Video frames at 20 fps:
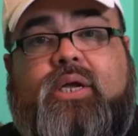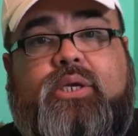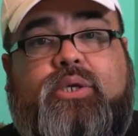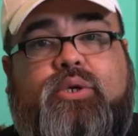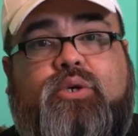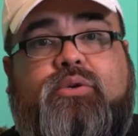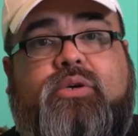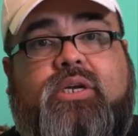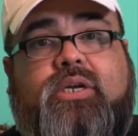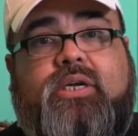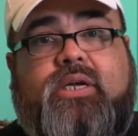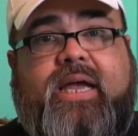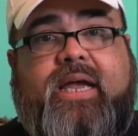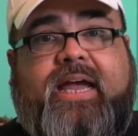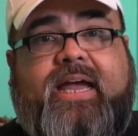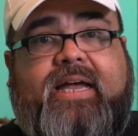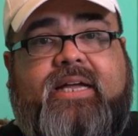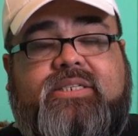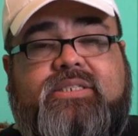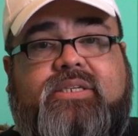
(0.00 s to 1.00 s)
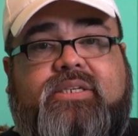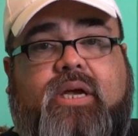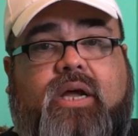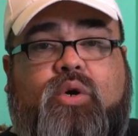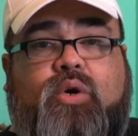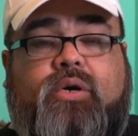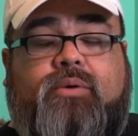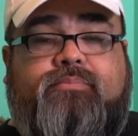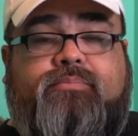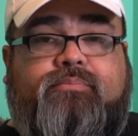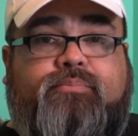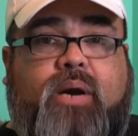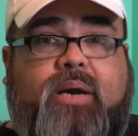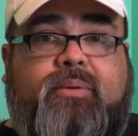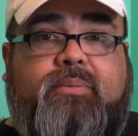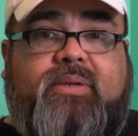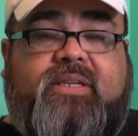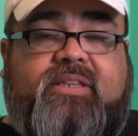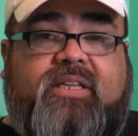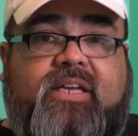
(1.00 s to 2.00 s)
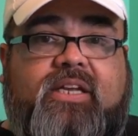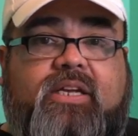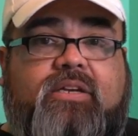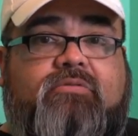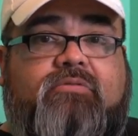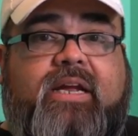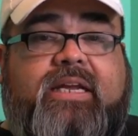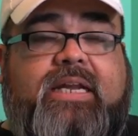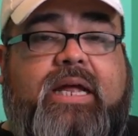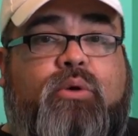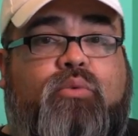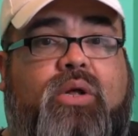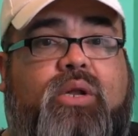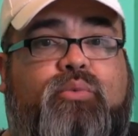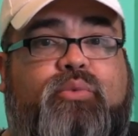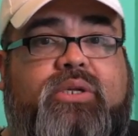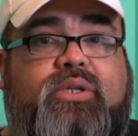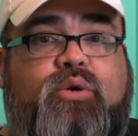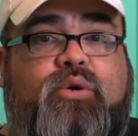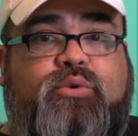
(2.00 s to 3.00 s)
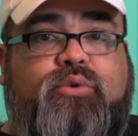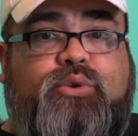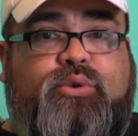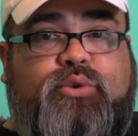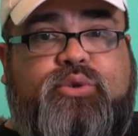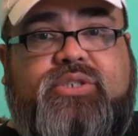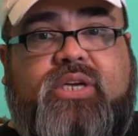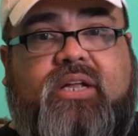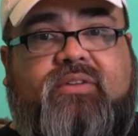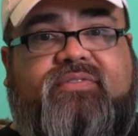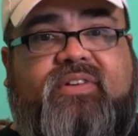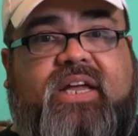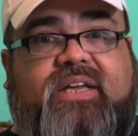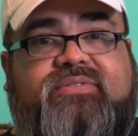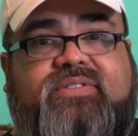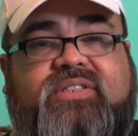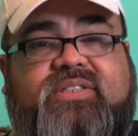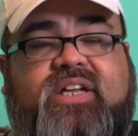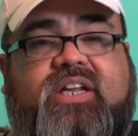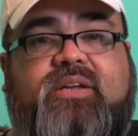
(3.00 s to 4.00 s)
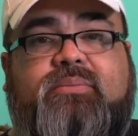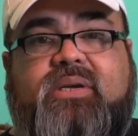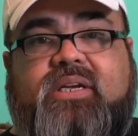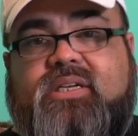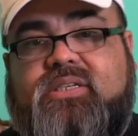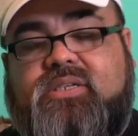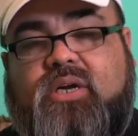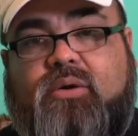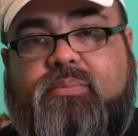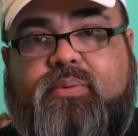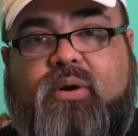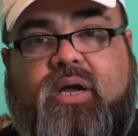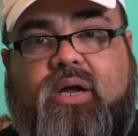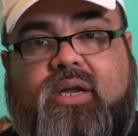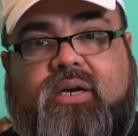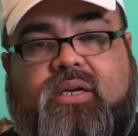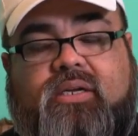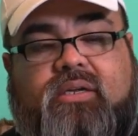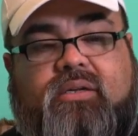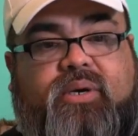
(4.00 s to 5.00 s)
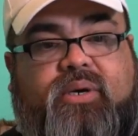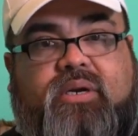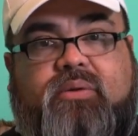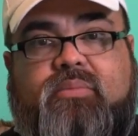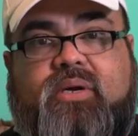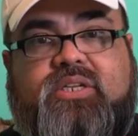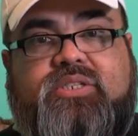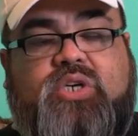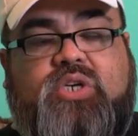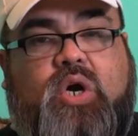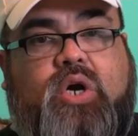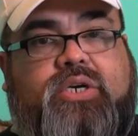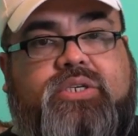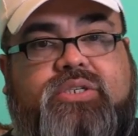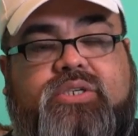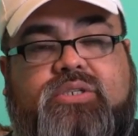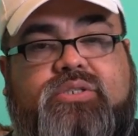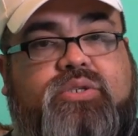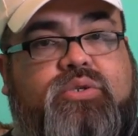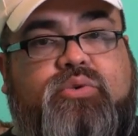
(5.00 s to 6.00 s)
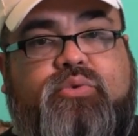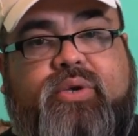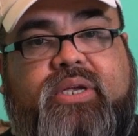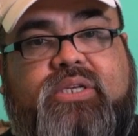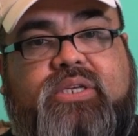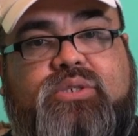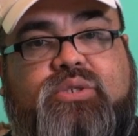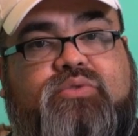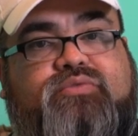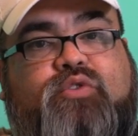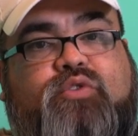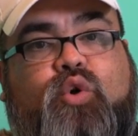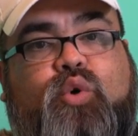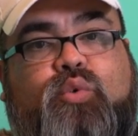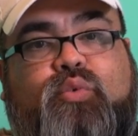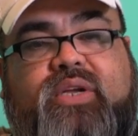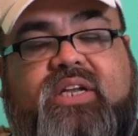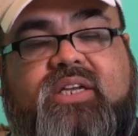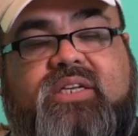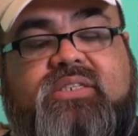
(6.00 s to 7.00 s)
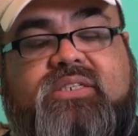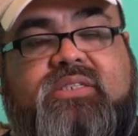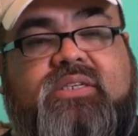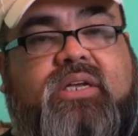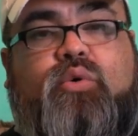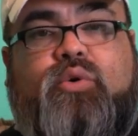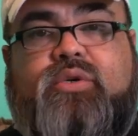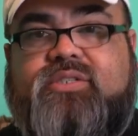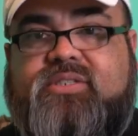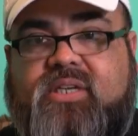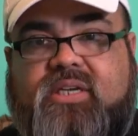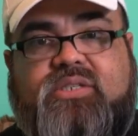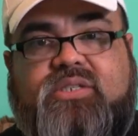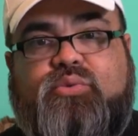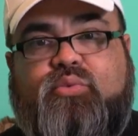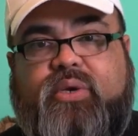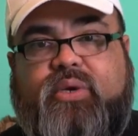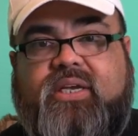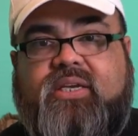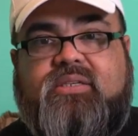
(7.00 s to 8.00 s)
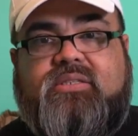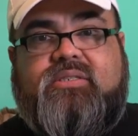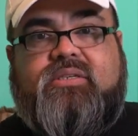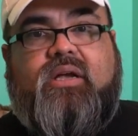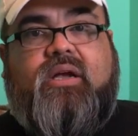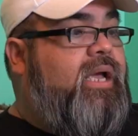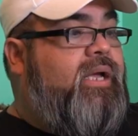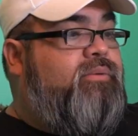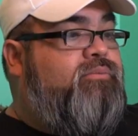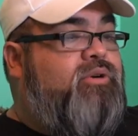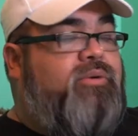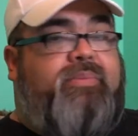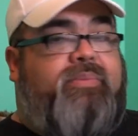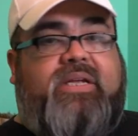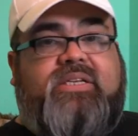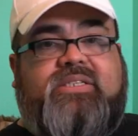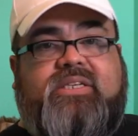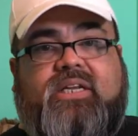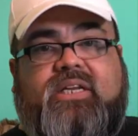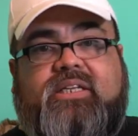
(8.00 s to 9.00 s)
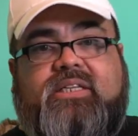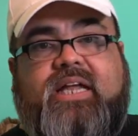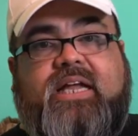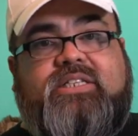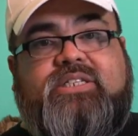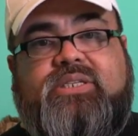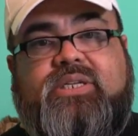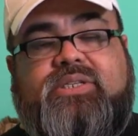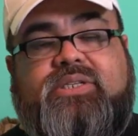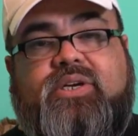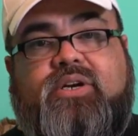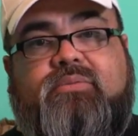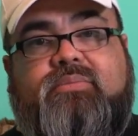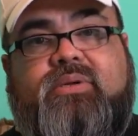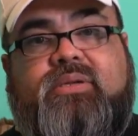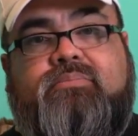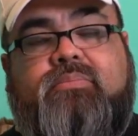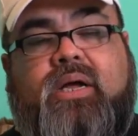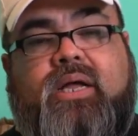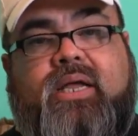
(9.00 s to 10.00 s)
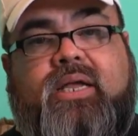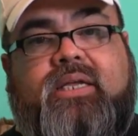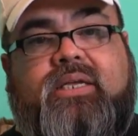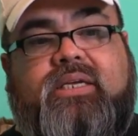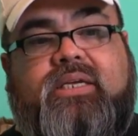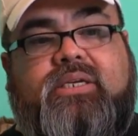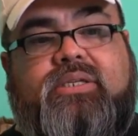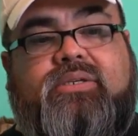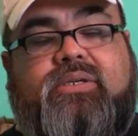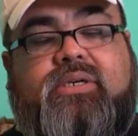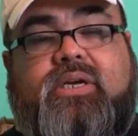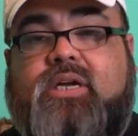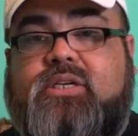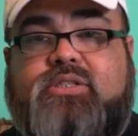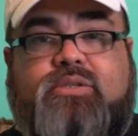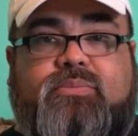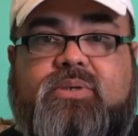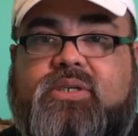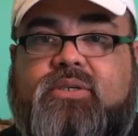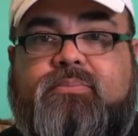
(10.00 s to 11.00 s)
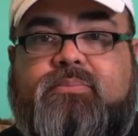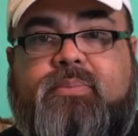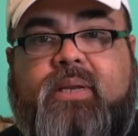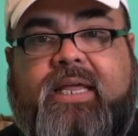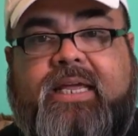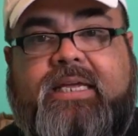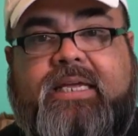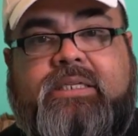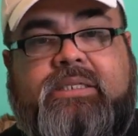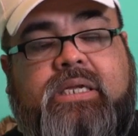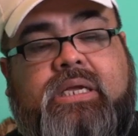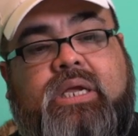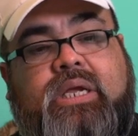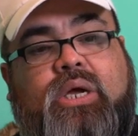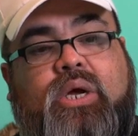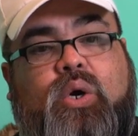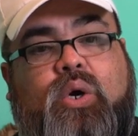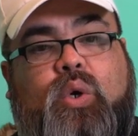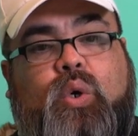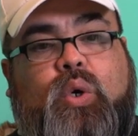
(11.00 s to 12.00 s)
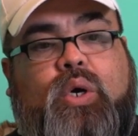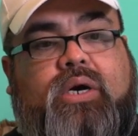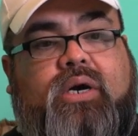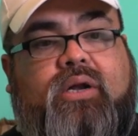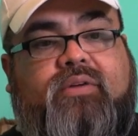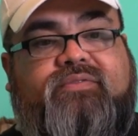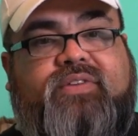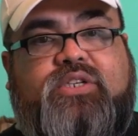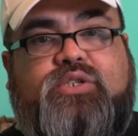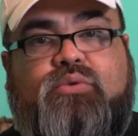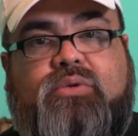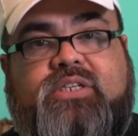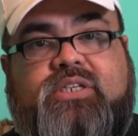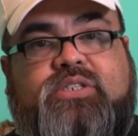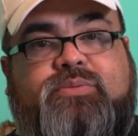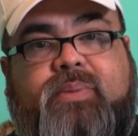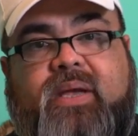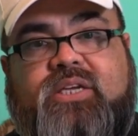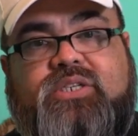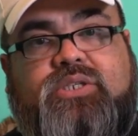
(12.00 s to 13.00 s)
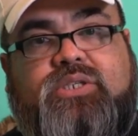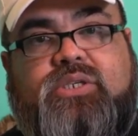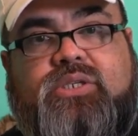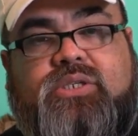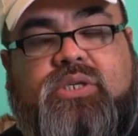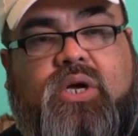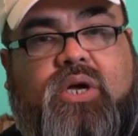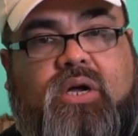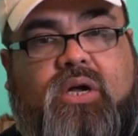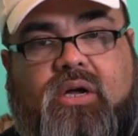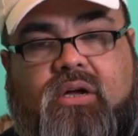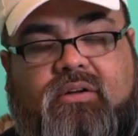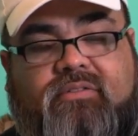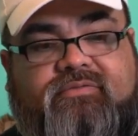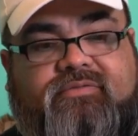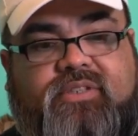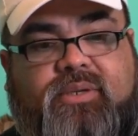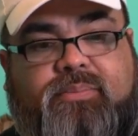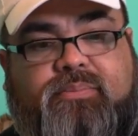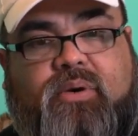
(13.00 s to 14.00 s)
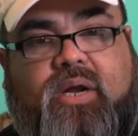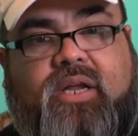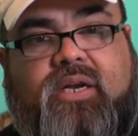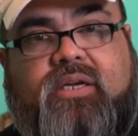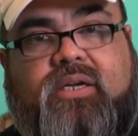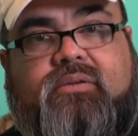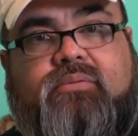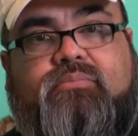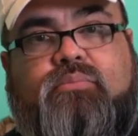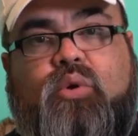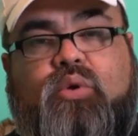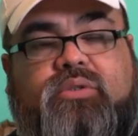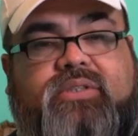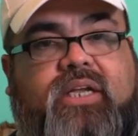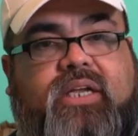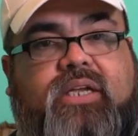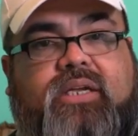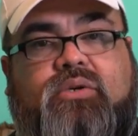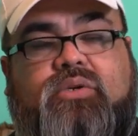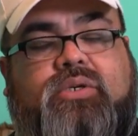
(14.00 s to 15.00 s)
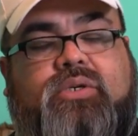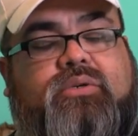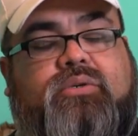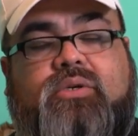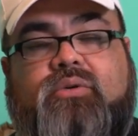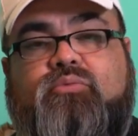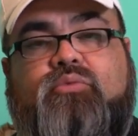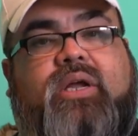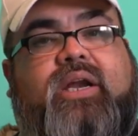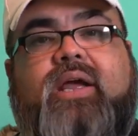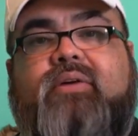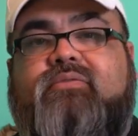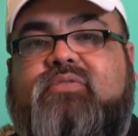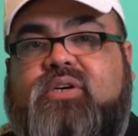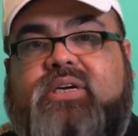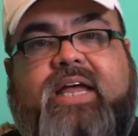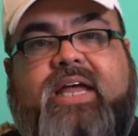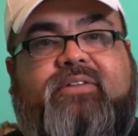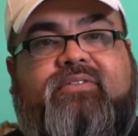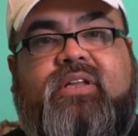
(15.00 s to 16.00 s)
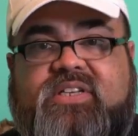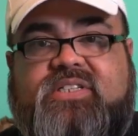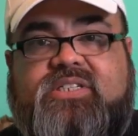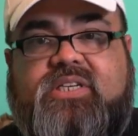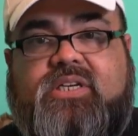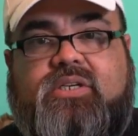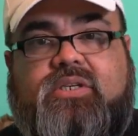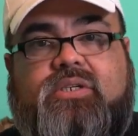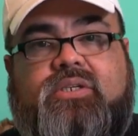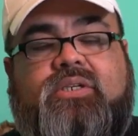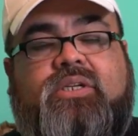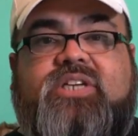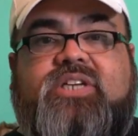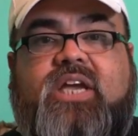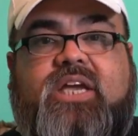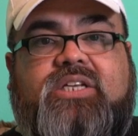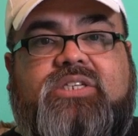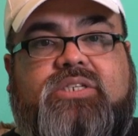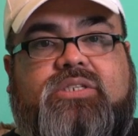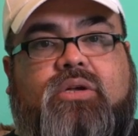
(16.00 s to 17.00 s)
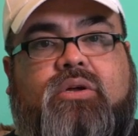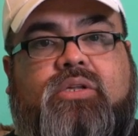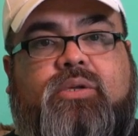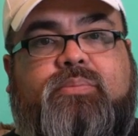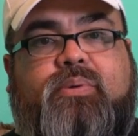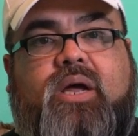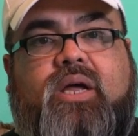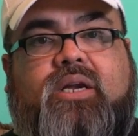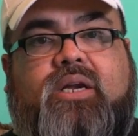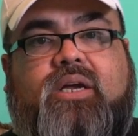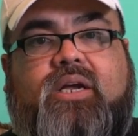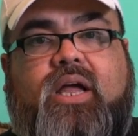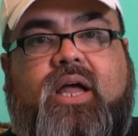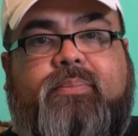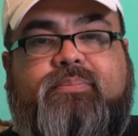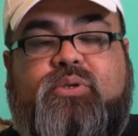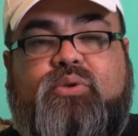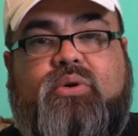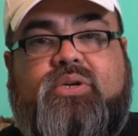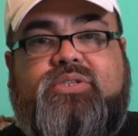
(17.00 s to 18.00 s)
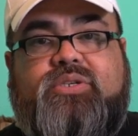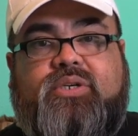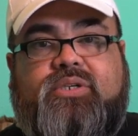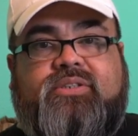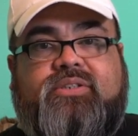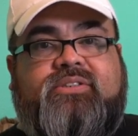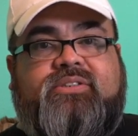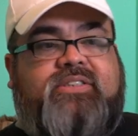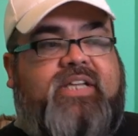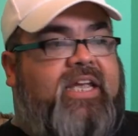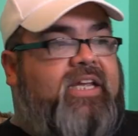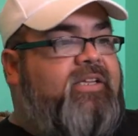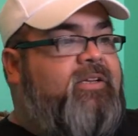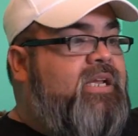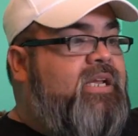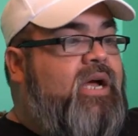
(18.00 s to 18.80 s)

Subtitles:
you're gonna ask, or probably thinking right now, well, we don't do shelf life study because our product pretty much are just 2 weeks to 4 weeks or 6 weeks, and we're basically that's determined by either customer complaint or a visual inspection of the product molding or whatever that physical changes on the product up to a certain date.